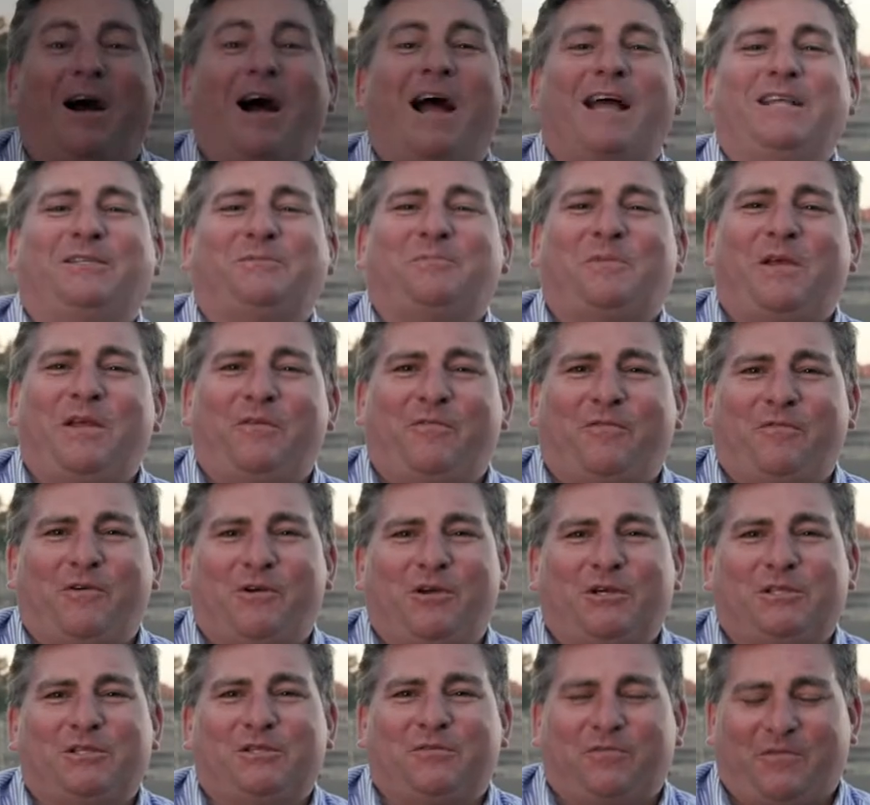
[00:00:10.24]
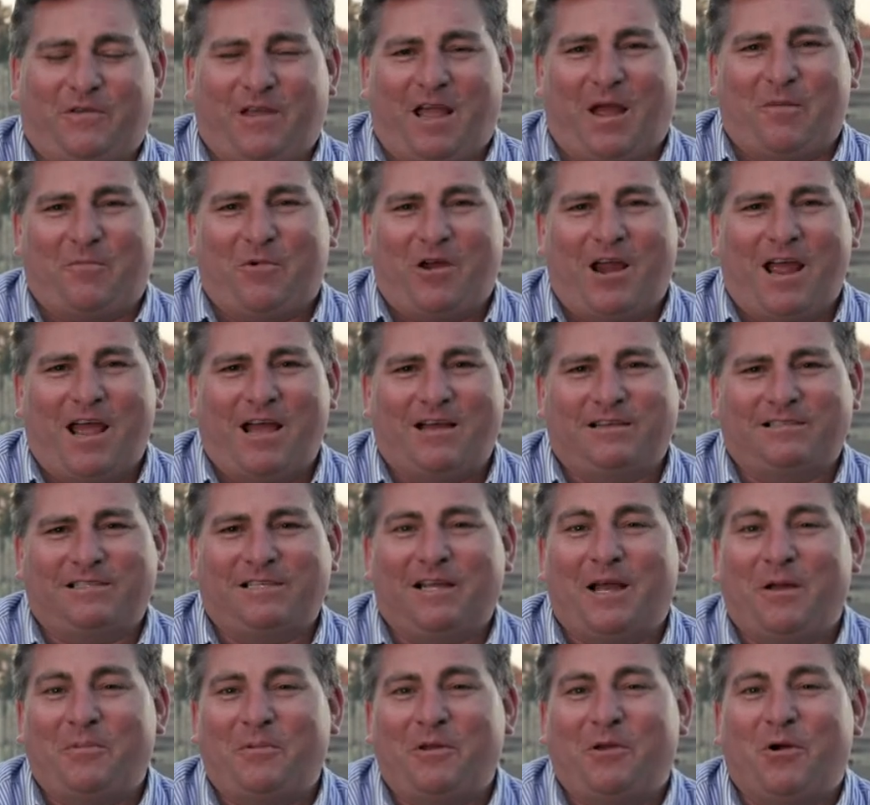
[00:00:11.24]
Hi, it's Pete Furst for Camera House
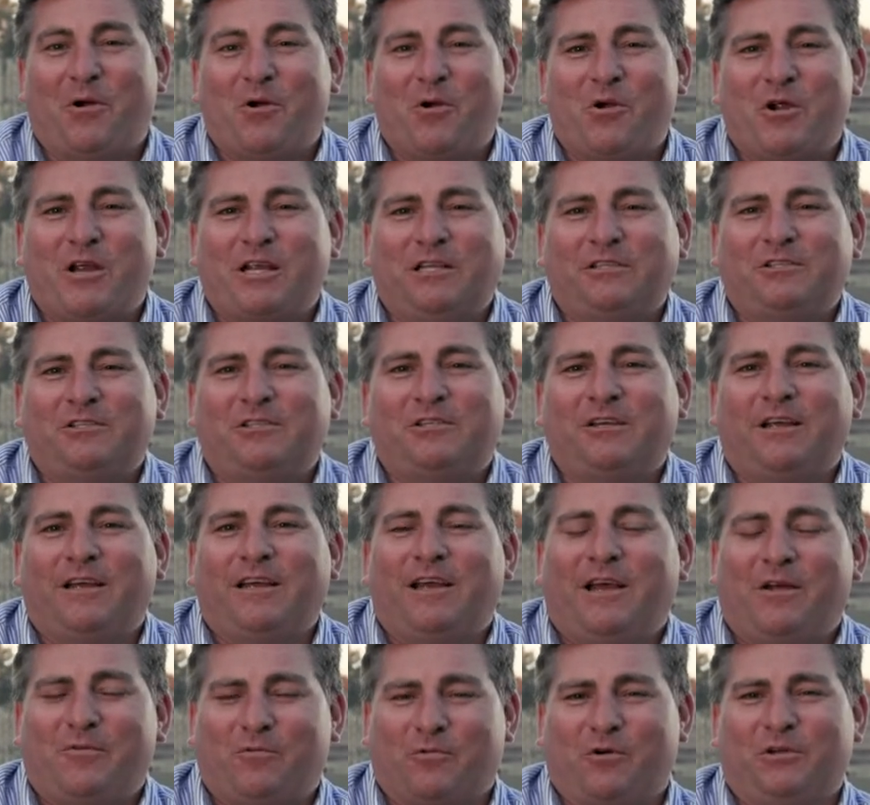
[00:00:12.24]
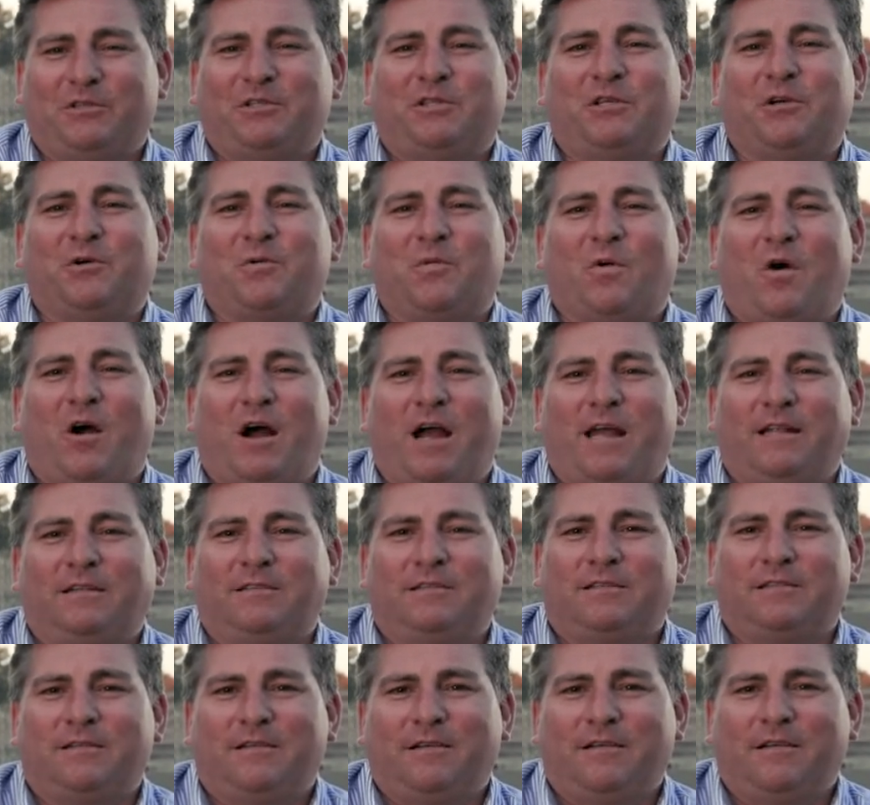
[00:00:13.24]
up in Orange at Ross Hill
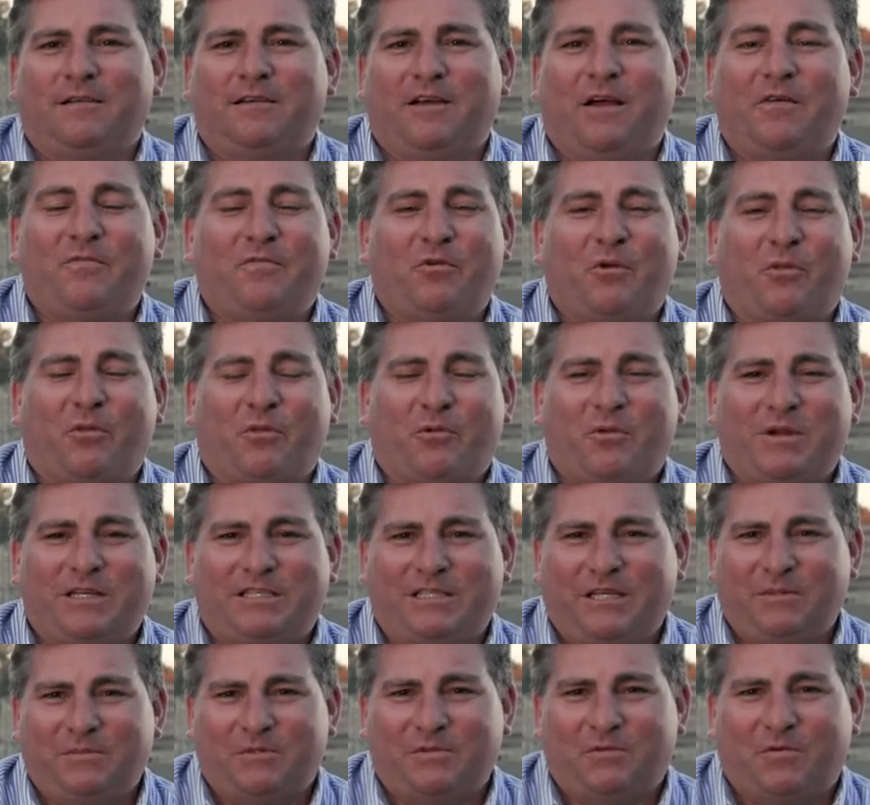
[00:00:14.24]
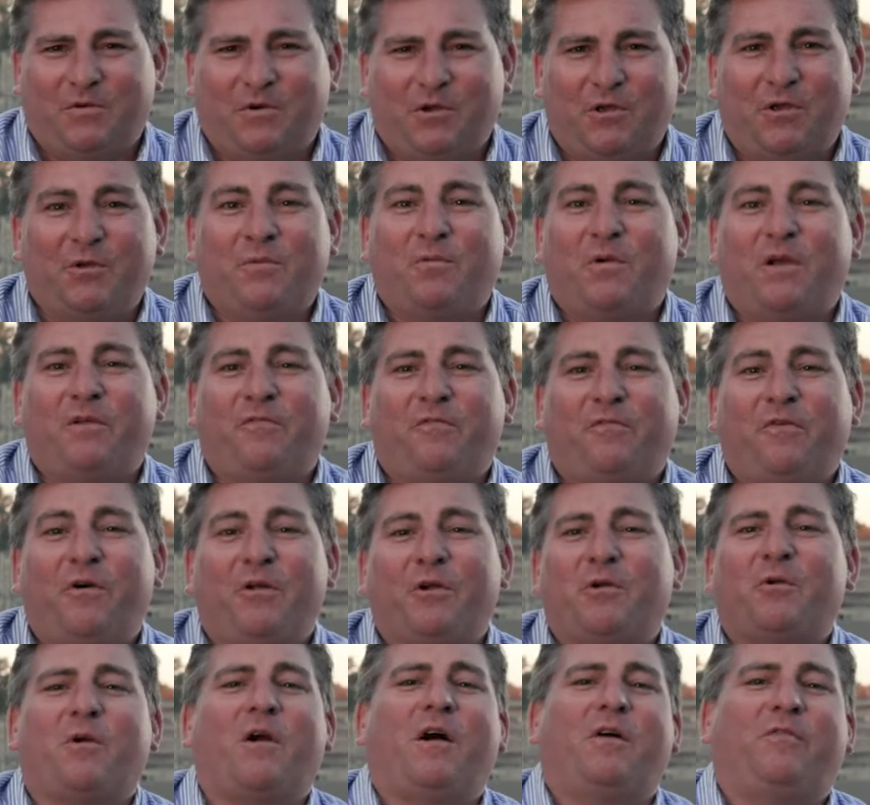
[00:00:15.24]
Wines. I've got 3 tips for you when
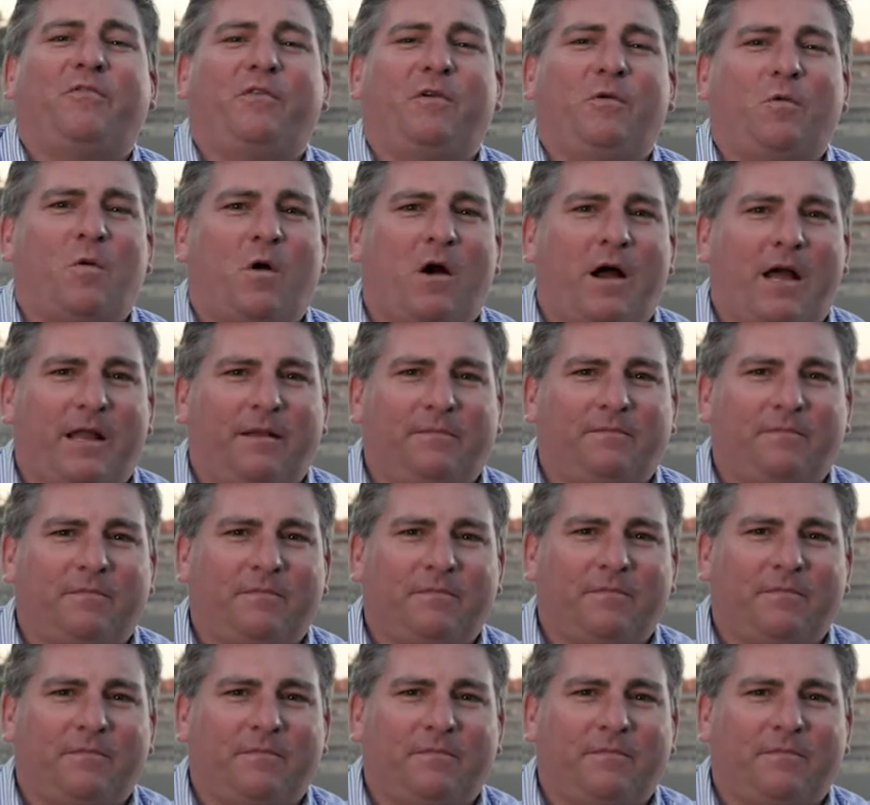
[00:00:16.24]
photographing wine.